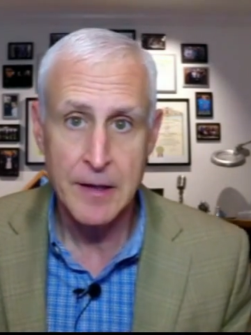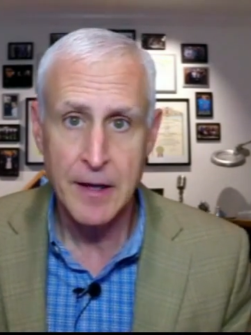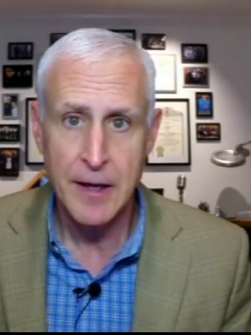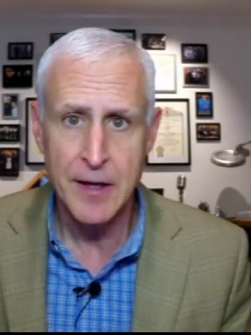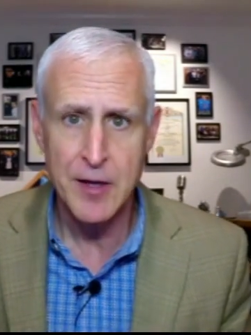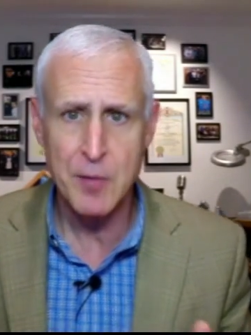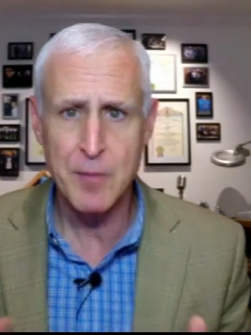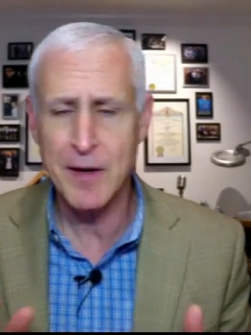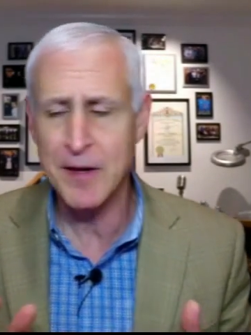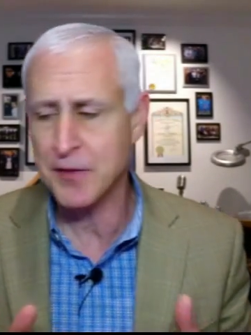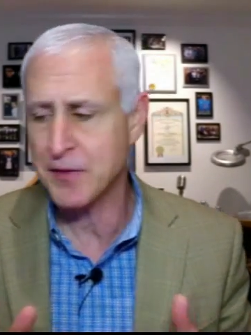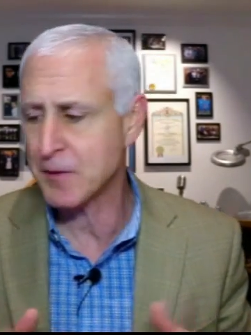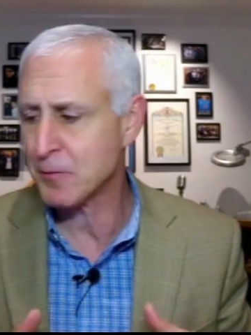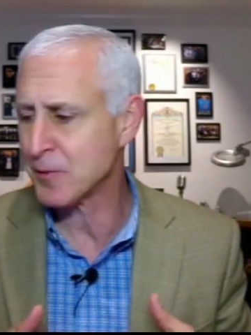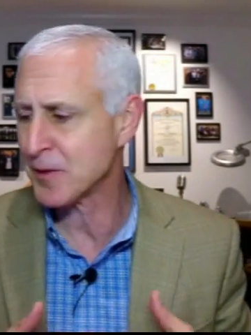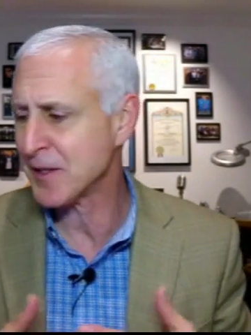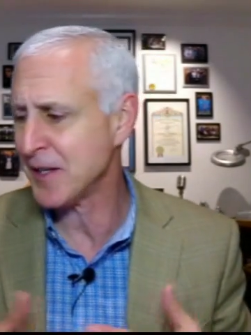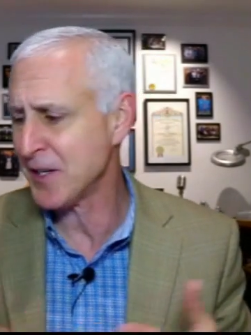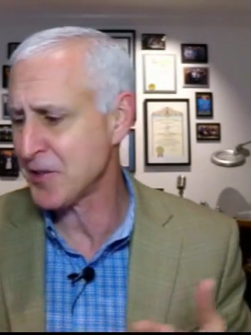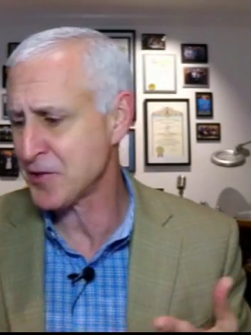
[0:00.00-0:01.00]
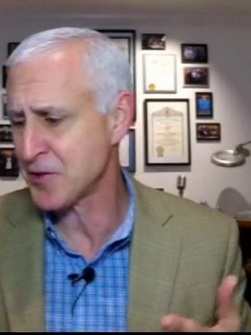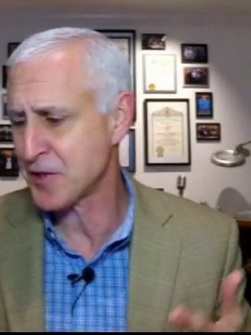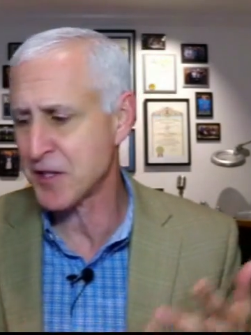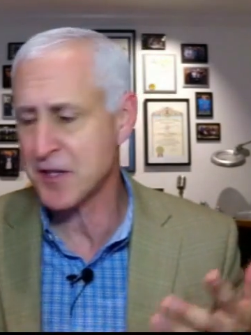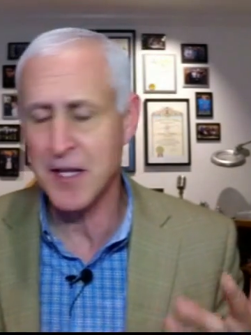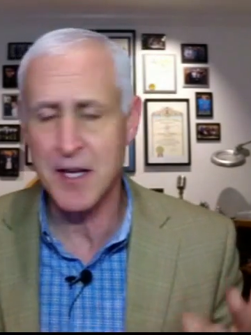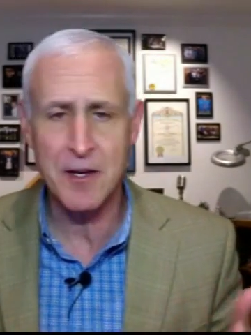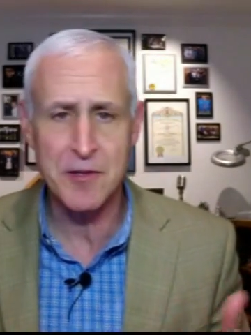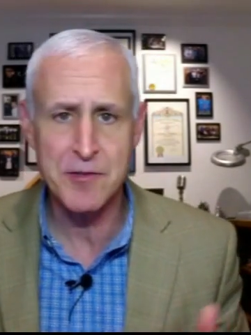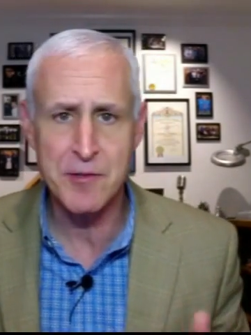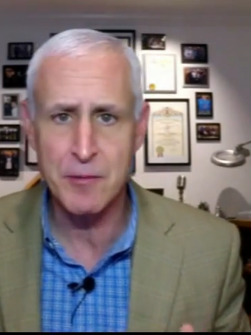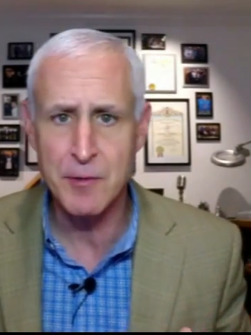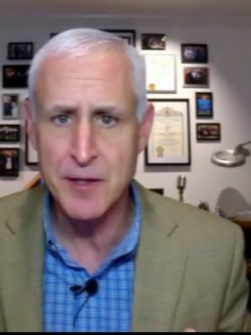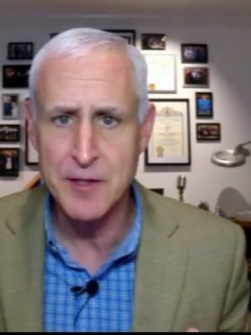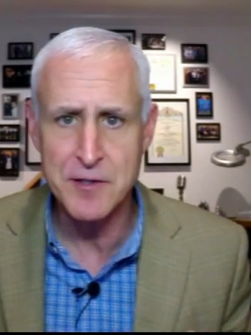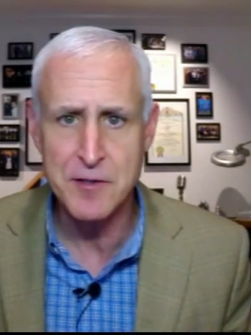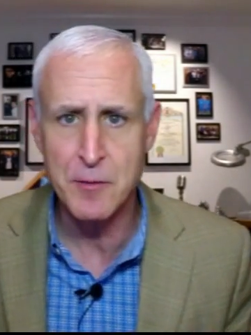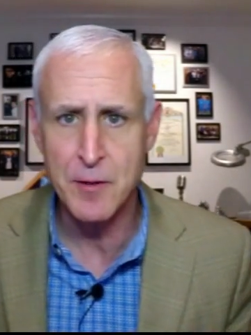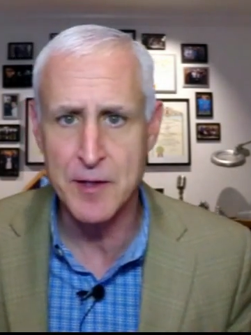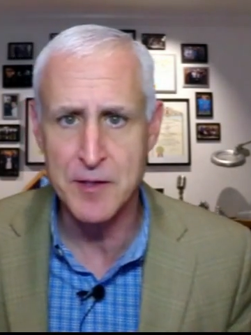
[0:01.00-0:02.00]
And you might think, well, gosh, there's 1,000
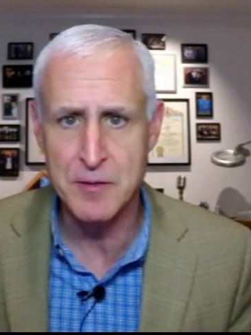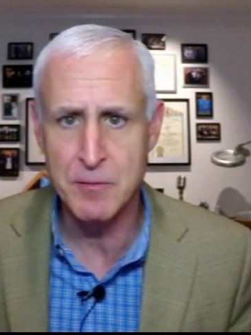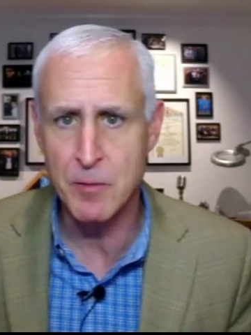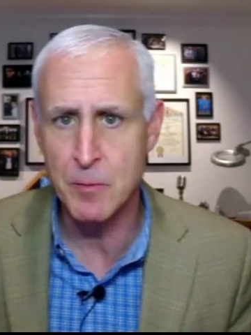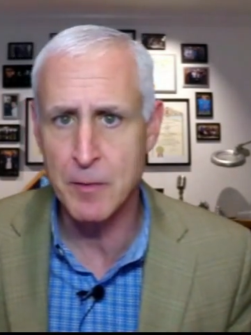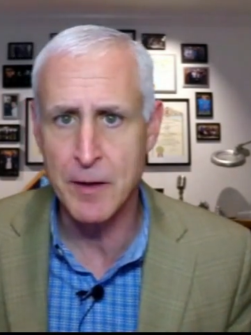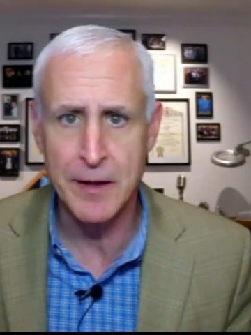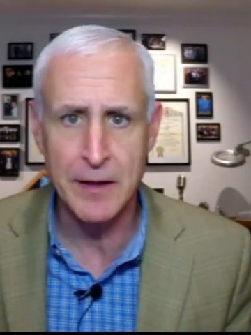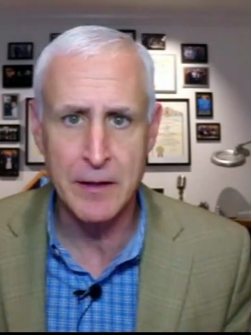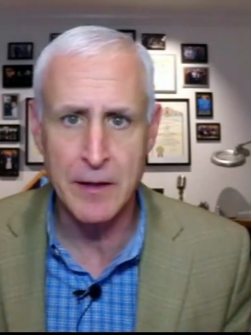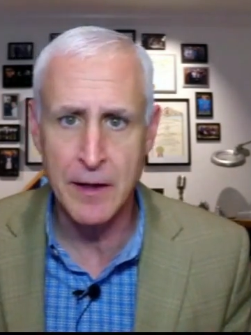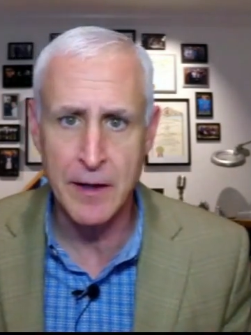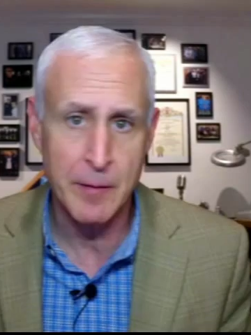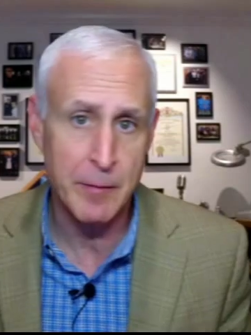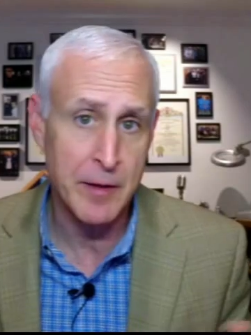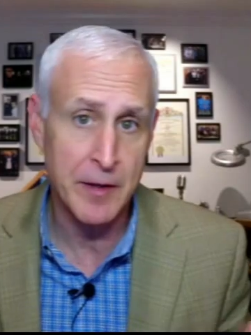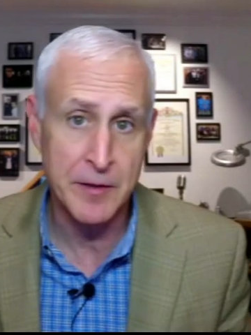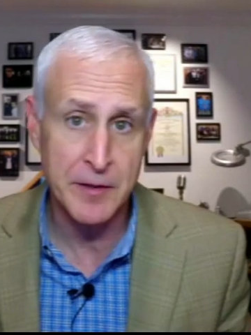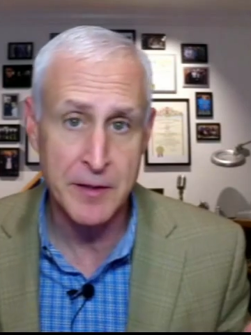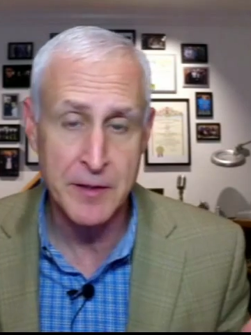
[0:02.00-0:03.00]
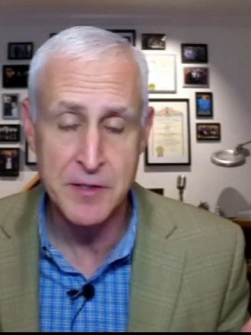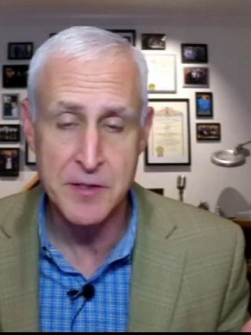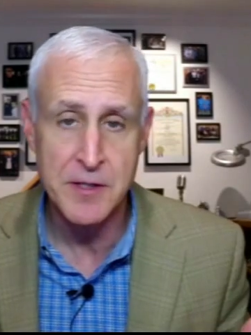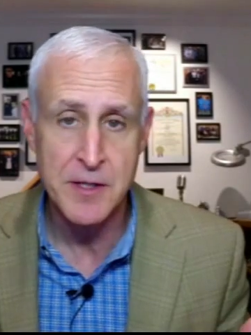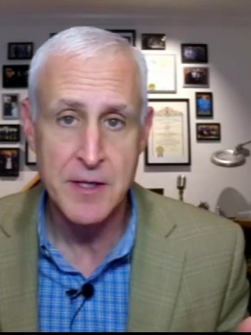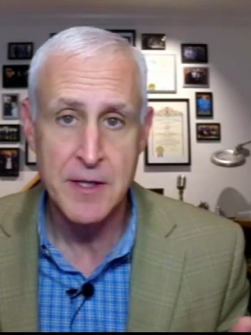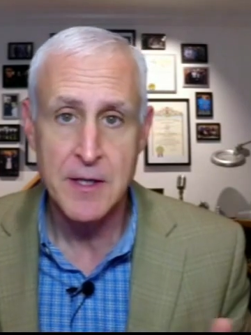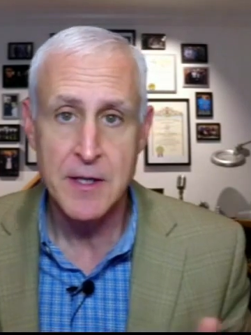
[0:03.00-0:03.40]
reasons why someone might lie about this.